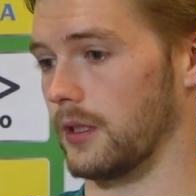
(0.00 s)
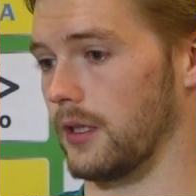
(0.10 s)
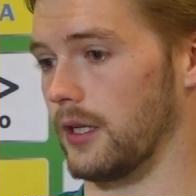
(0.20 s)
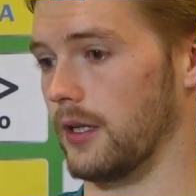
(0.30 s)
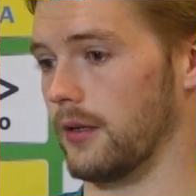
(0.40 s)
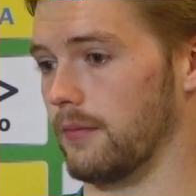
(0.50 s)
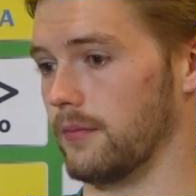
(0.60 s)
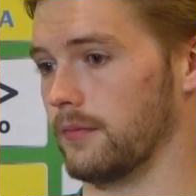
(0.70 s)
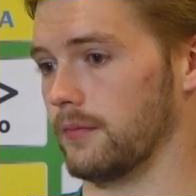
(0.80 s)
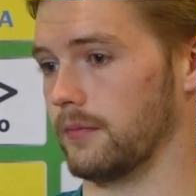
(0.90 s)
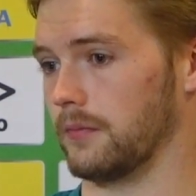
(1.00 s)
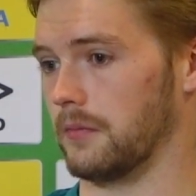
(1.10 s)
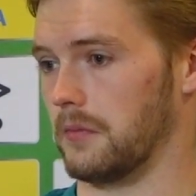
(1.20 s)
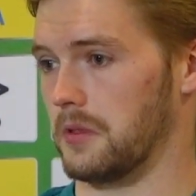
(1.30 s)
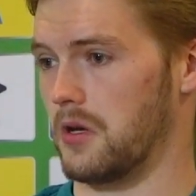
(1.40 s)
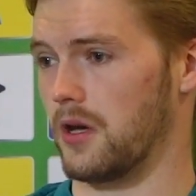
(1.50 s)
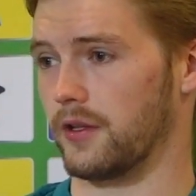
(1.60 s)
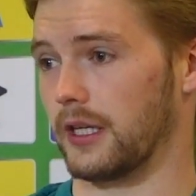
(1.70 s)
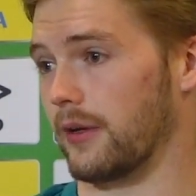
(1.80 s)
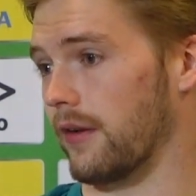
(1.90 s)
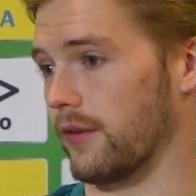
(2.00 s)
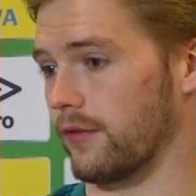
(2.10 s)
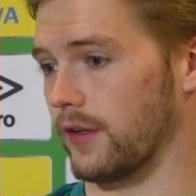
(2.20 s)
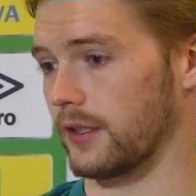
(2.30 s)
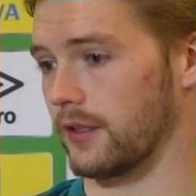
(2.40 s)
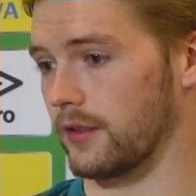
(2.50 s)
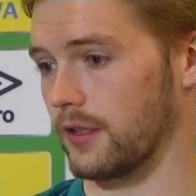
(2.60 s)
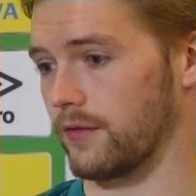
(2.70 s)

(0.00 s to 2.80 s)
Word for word: Um, oh, I don't think it'll have an effect on us.